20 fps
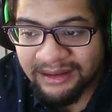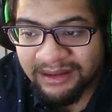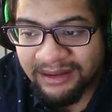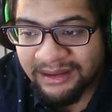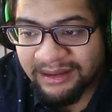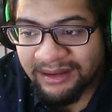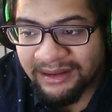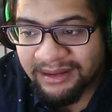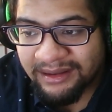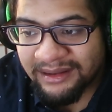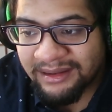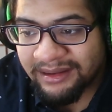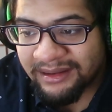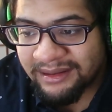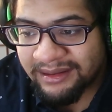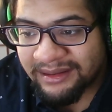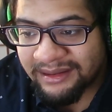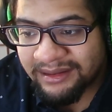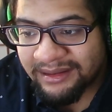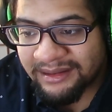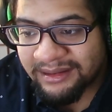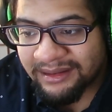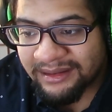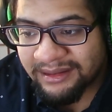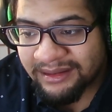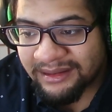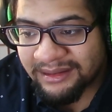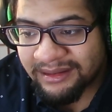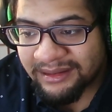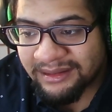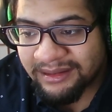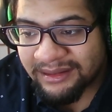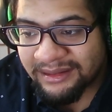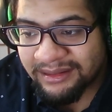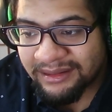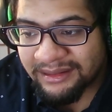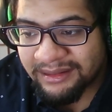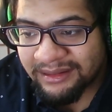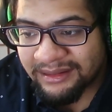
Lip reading: [no speech]